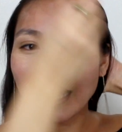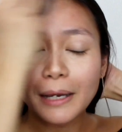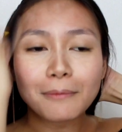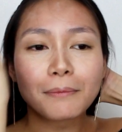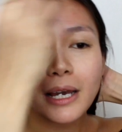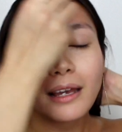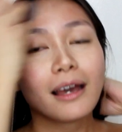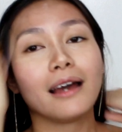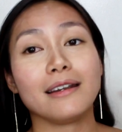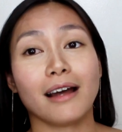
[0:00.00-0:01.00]
I'm
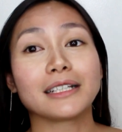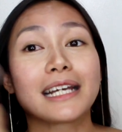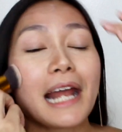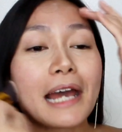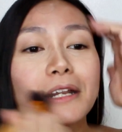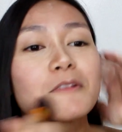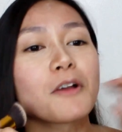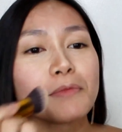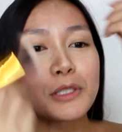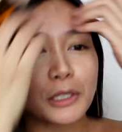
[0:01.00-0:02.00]
not gonna edit
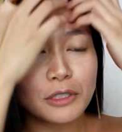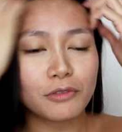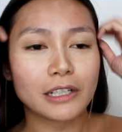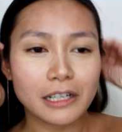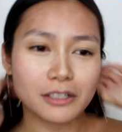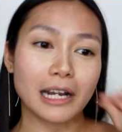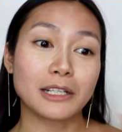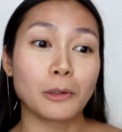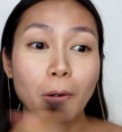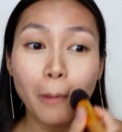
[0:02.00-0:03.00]
from start to finish. I
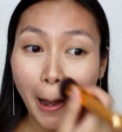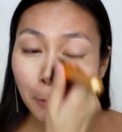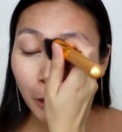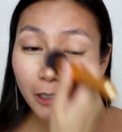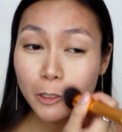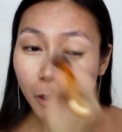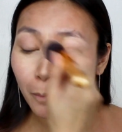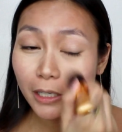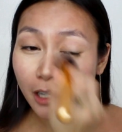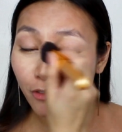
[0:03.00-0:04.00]
don't know why I'm talking so
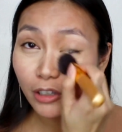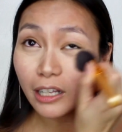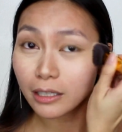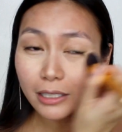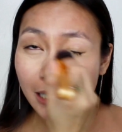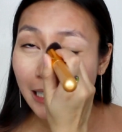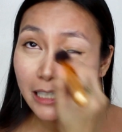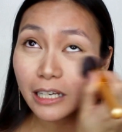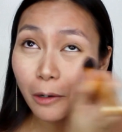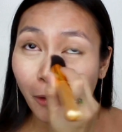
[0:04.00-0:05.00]
much. I feel like that's gonna
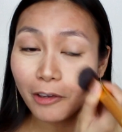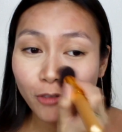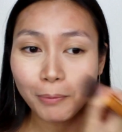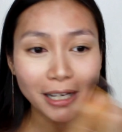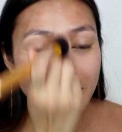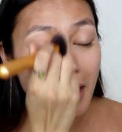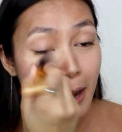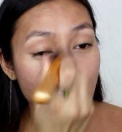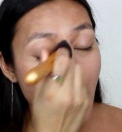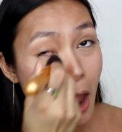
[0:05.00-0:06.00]
take away from my
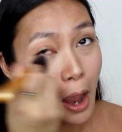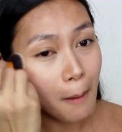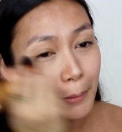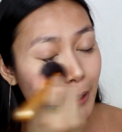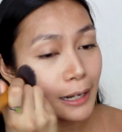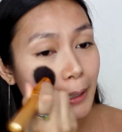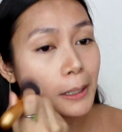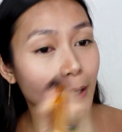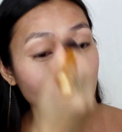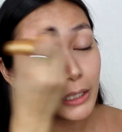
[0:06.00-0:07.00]
time, but I
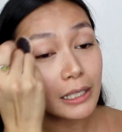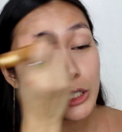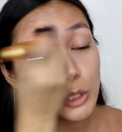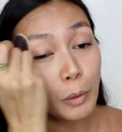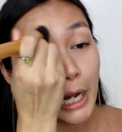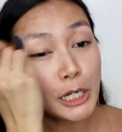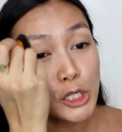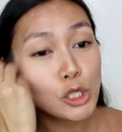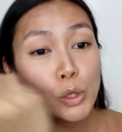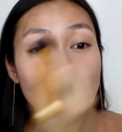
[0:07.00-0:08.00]
can't help it. That's just what I
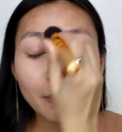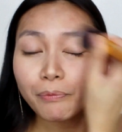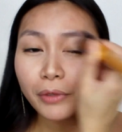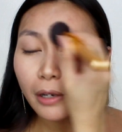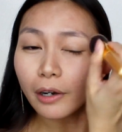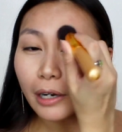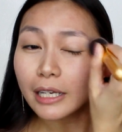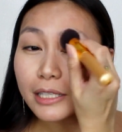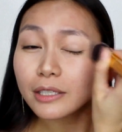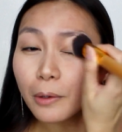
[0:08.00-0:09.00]
do.
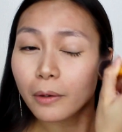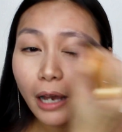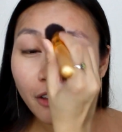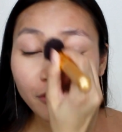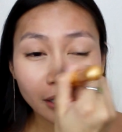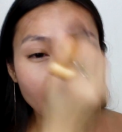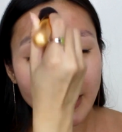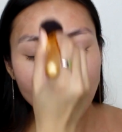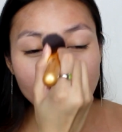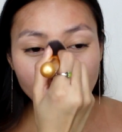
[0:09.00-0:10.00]
Alright, so I feel
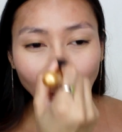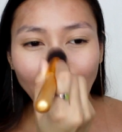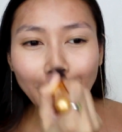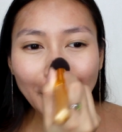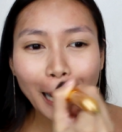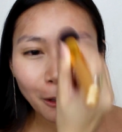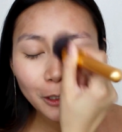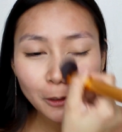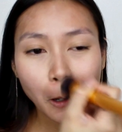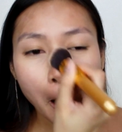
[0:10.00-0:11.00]
like I'm spreading it
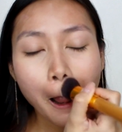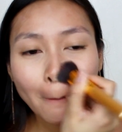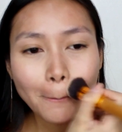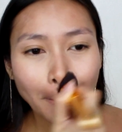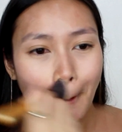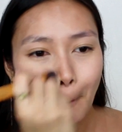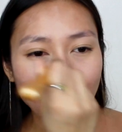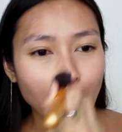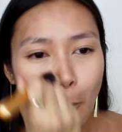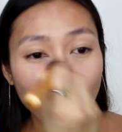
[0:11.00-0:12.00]
out
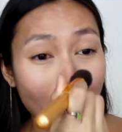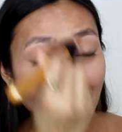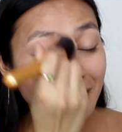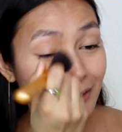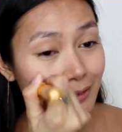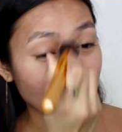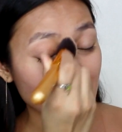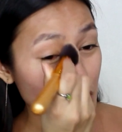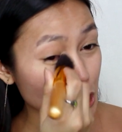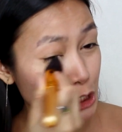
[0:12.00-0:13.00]

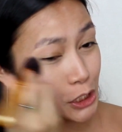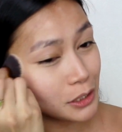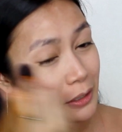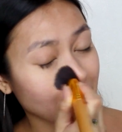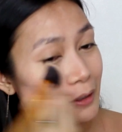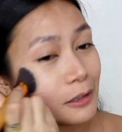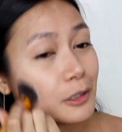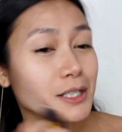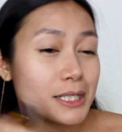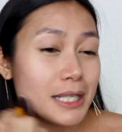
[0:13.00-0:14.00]
well-ish.
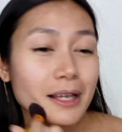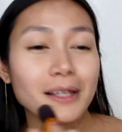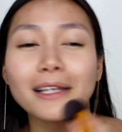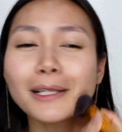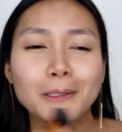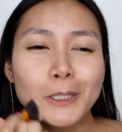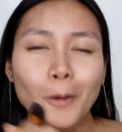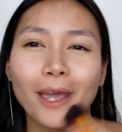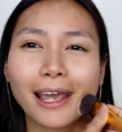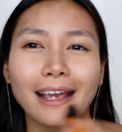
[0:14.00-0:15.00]
It looks
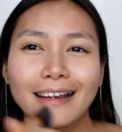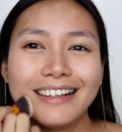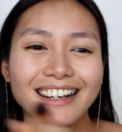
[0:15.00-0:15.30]
okay.